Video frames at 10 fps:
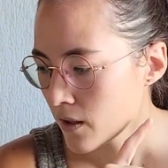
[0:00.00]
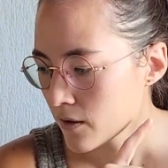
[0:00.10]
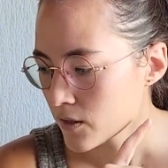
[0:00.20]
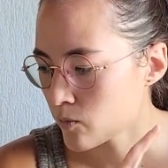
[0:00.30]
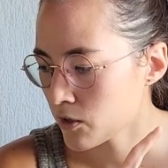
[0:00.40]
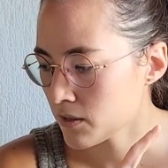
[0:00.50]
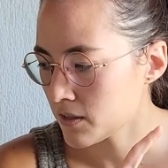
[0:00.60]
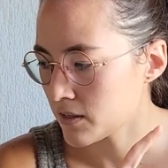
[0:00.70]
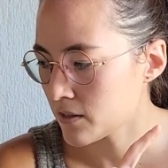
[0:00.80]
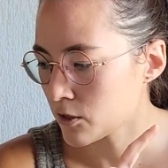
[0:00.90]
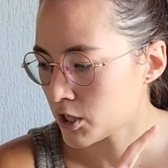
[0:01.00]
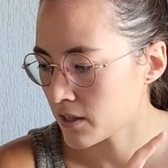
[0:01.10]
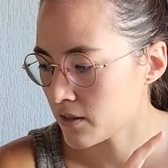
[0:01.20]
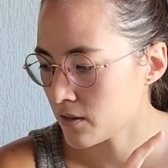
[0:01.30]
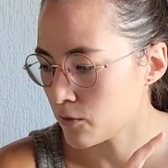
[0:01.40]
Someone
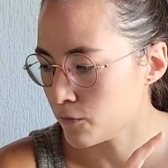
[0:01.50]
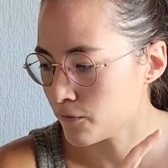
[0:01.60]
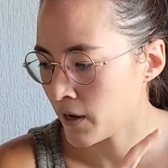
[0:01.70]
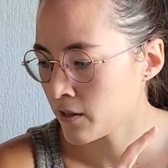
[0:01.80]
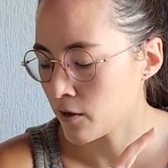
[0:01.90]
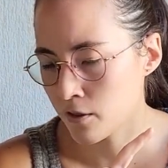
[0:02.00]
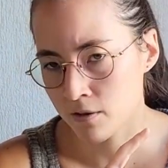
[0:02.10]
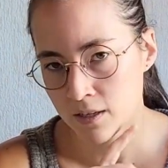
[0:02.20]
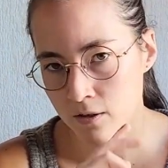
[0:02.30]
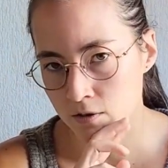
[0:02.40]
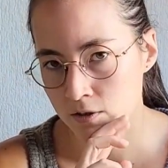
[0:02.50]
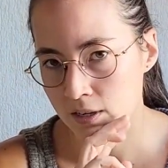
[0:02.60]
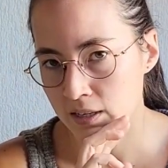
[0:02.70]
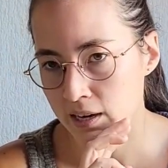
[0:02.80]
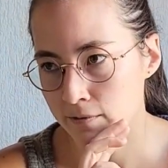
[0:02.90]
suggested to find other knitters
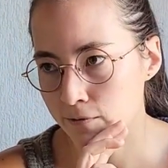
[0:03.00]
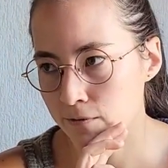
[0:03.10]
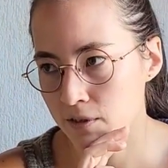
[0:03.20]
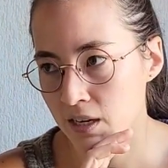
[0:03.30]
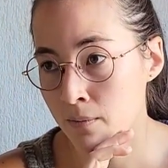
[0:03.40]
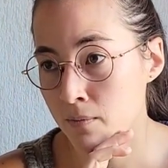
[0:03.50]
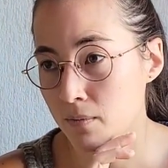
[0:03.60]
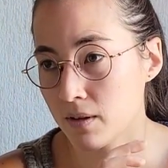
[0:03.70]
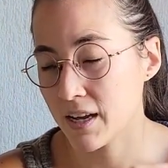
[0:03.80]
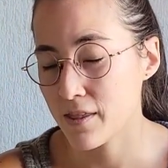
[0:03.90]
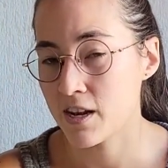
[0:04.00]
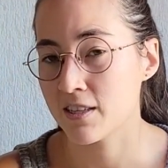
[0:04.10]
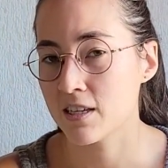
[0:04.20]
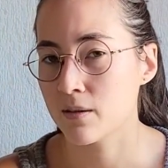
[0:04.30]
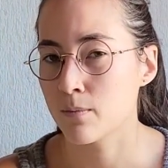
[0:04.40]
that have same
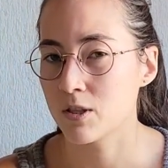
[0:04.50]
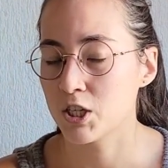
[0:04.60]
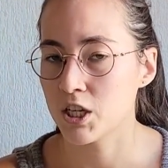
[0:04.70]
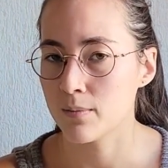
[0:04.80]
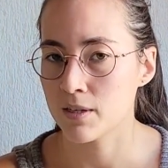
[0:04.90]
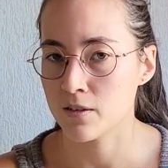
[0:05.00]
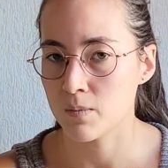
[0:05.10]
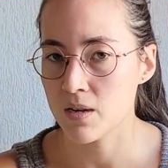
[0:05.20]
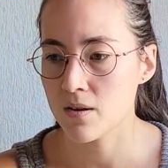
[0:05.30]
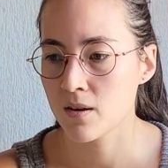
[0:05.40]
athletic body shapes as me,